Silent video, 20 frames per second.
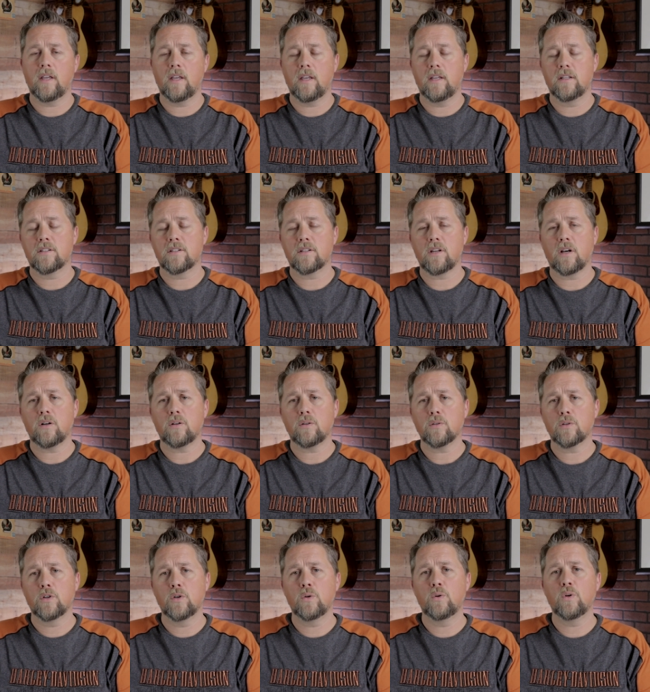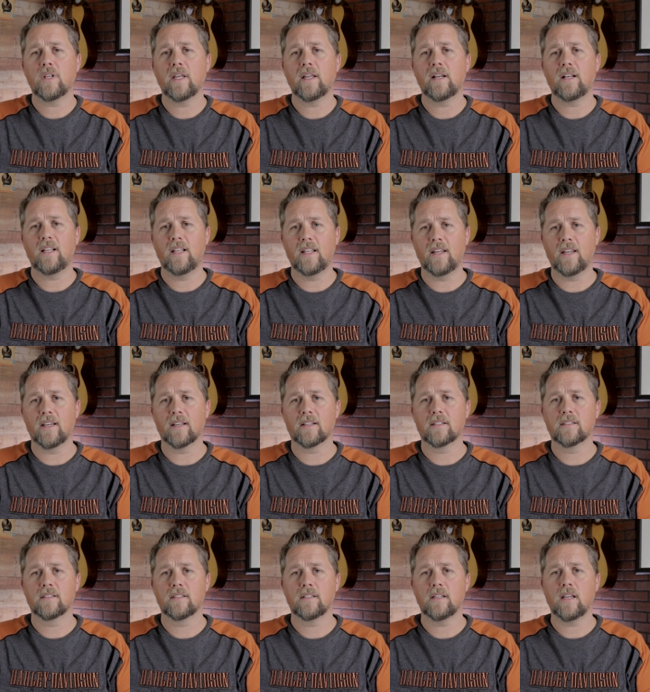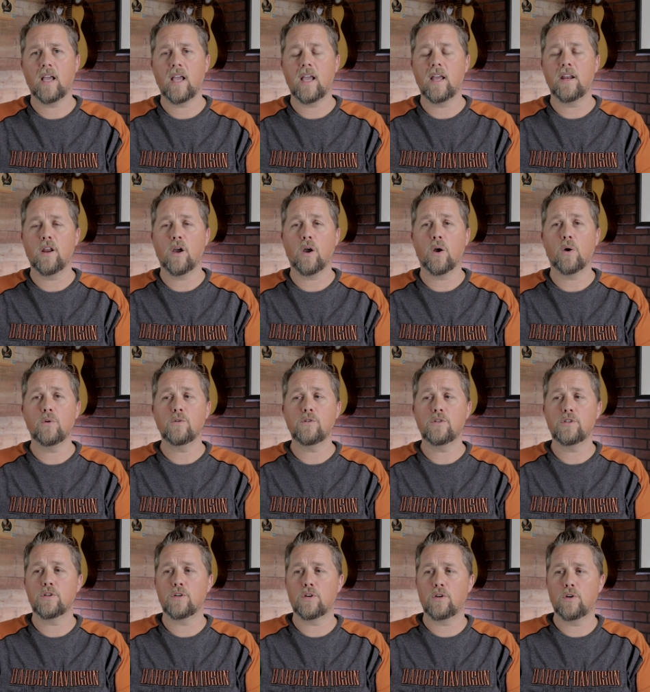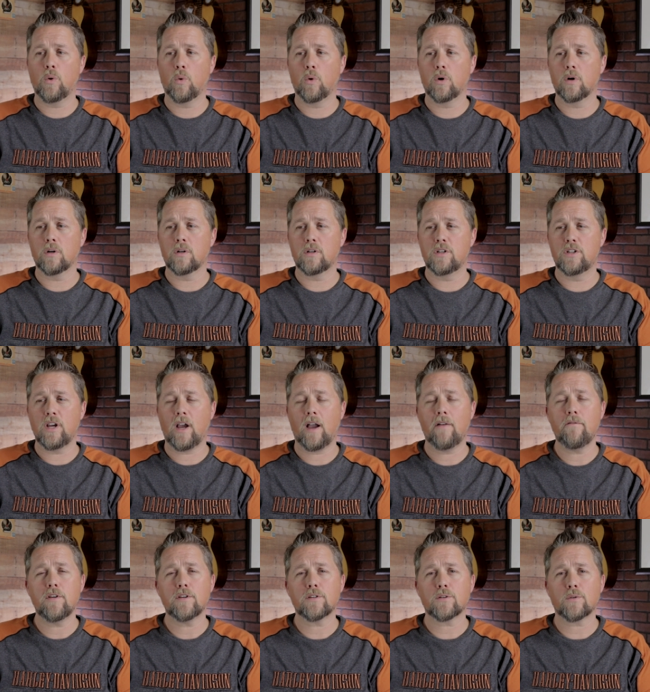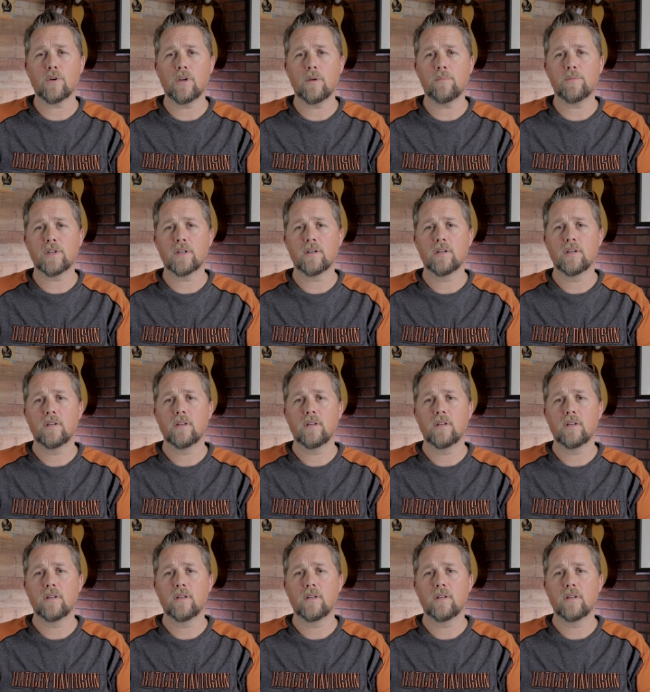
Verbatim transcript: install Google Analytics and host your JavaScript,